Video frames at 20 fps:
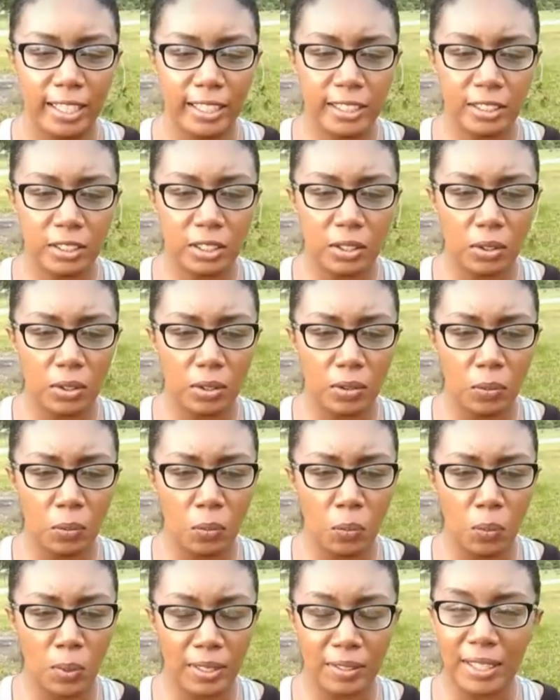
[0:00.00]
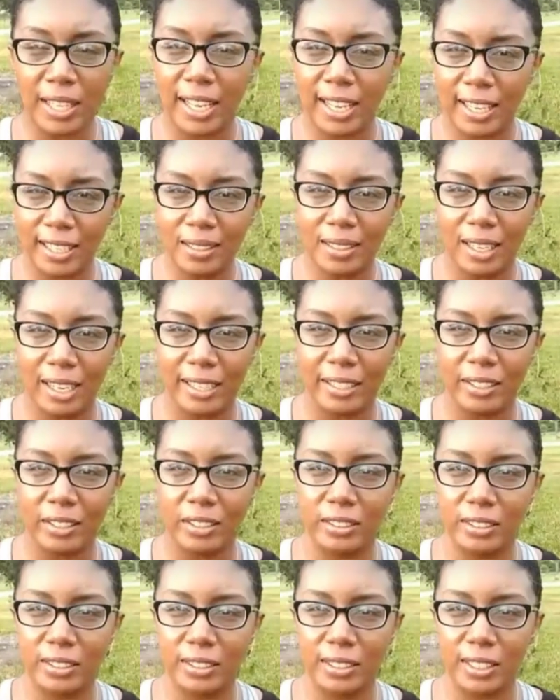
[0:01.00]
is one of the
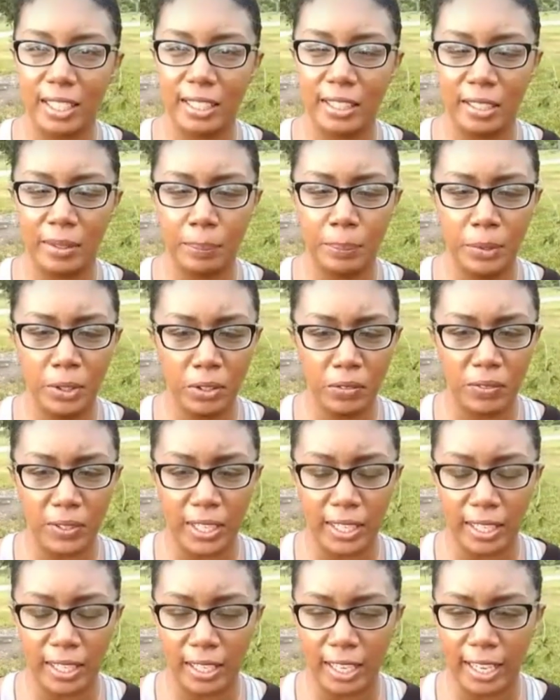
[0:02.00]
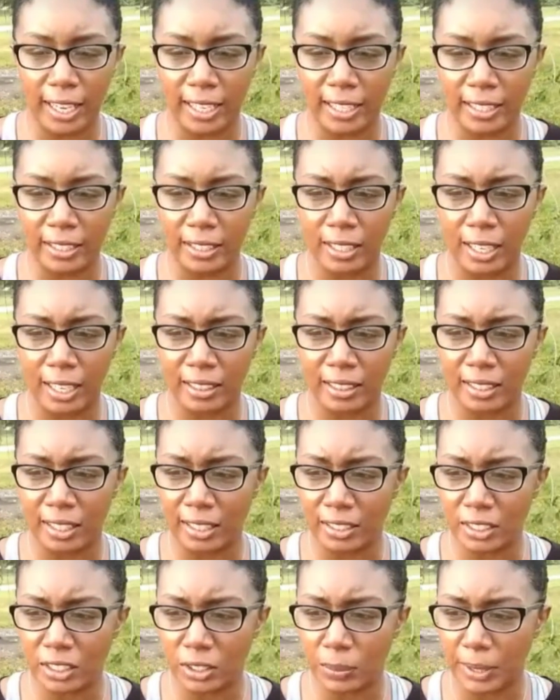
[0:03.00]
headliners in the movie, and I
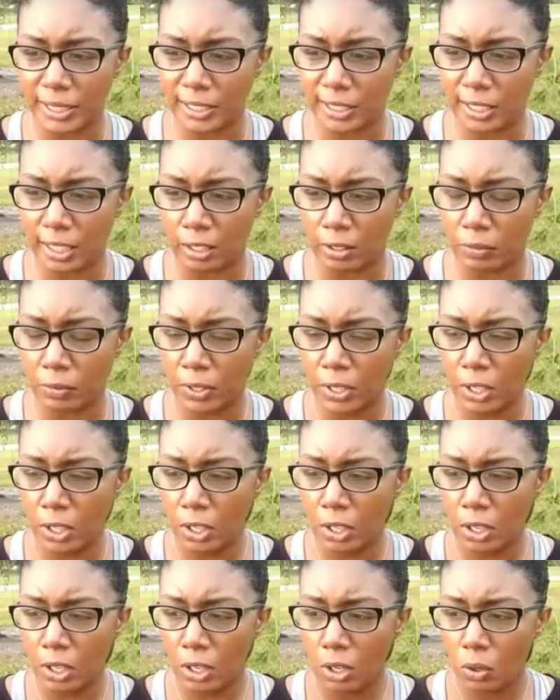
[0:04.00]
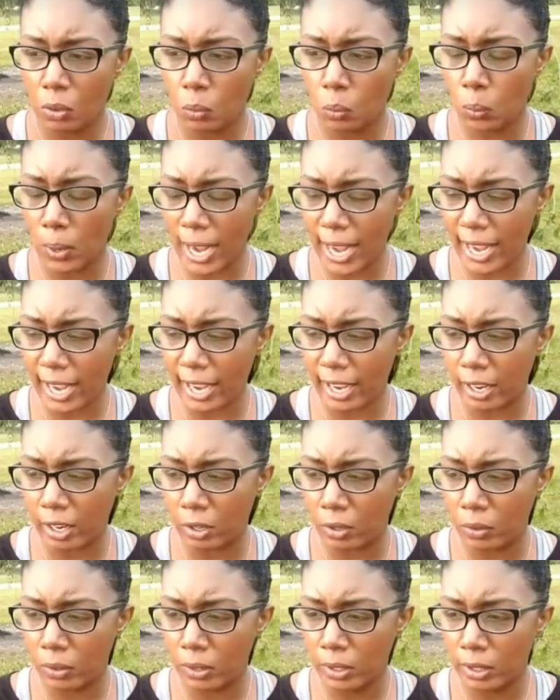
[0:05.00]
thought to myself,
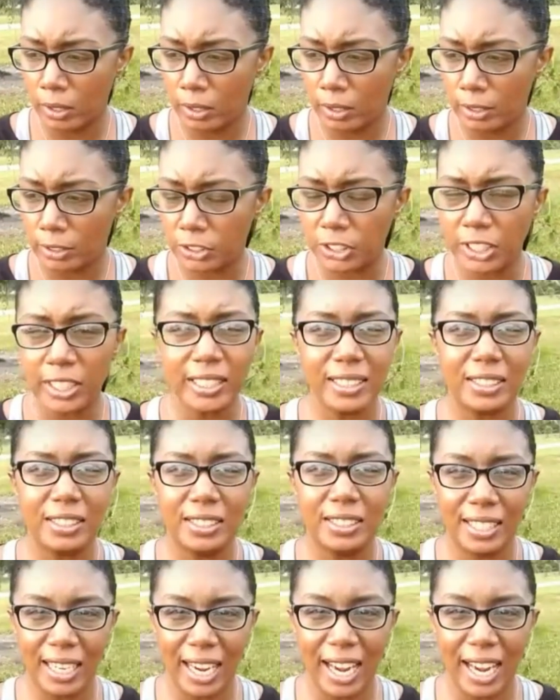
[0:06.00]
wow, she's